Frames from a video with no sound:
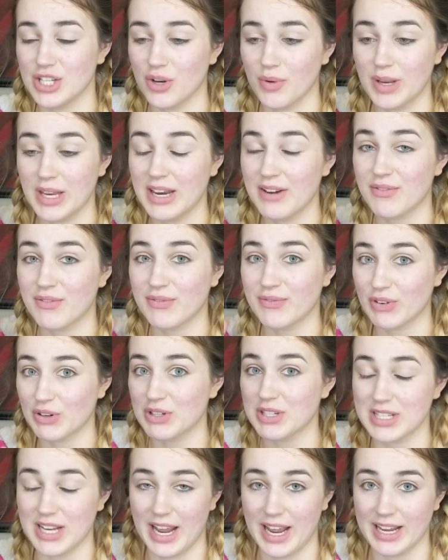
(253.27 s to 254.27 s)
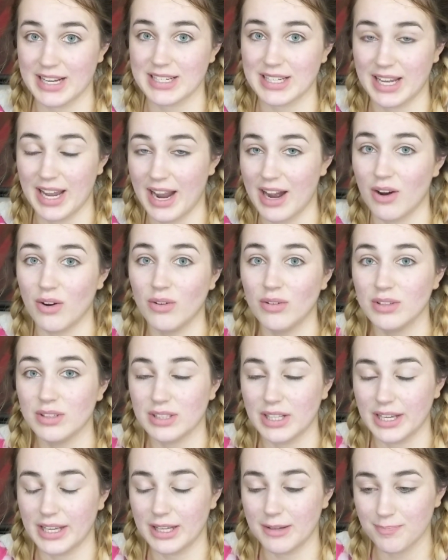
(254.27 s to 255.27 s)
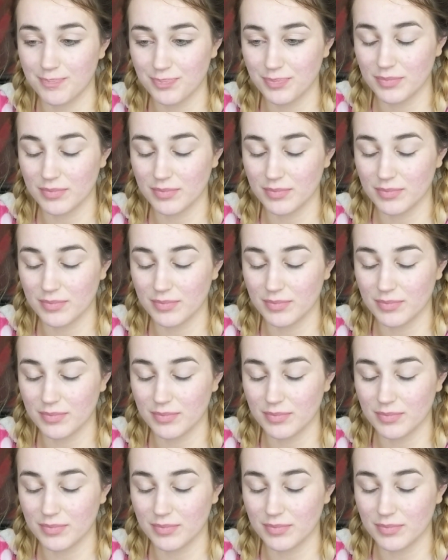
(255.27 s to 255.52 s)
You know, he had first-hand account, like,